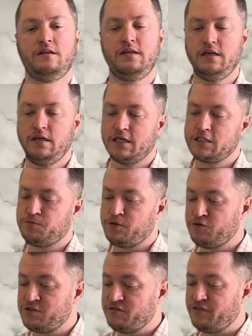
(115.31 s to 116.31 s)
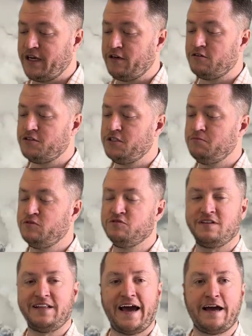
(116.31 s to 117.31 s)
the explosive energy moves
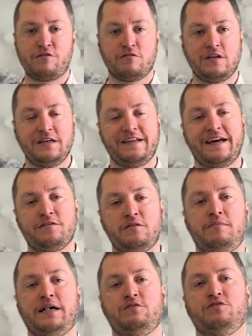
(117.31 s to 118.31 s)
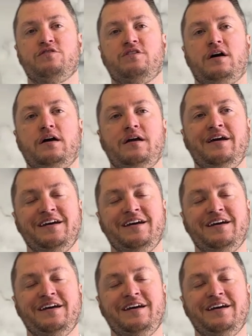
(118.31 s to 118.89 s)
laterally down the mountainside